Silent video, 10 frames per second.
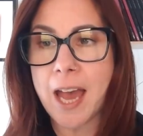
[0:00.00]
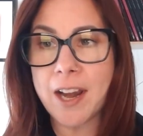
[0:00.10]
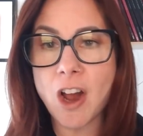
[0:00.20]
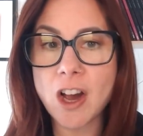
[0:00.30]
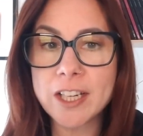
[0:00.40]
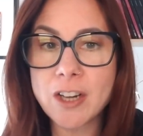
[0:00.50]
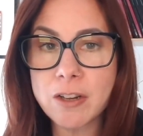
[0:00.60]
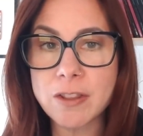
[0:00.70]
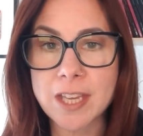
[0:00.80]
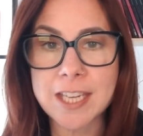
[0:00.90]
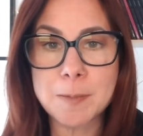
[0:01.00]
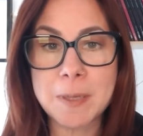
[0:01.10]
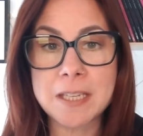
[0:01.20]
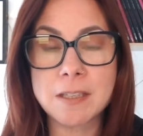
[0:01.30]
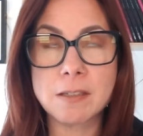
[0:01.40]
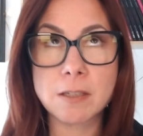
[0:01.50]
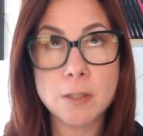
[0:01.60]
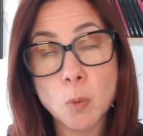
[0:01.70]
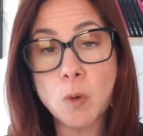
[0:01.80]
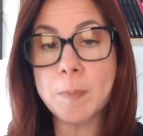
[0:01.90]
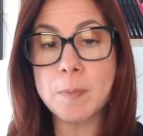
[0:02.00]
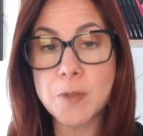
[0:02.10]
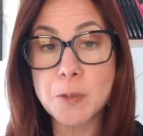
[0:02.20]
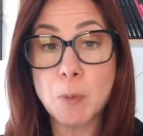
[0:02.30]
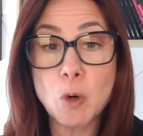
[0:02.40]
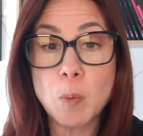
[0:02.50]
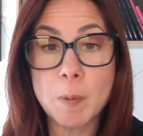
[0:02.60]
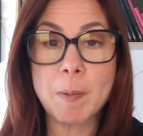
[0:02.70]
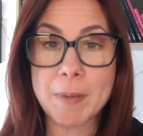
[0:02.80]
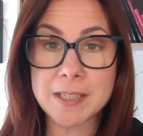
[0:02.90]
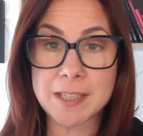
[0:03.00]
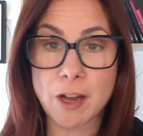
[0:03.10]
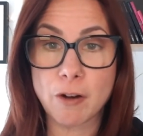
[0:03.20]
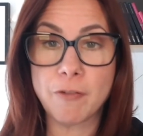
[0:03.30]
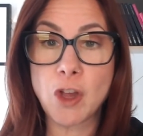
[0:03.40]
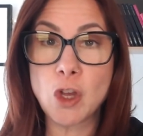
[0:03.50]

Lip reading: And I know this because as a small woman myself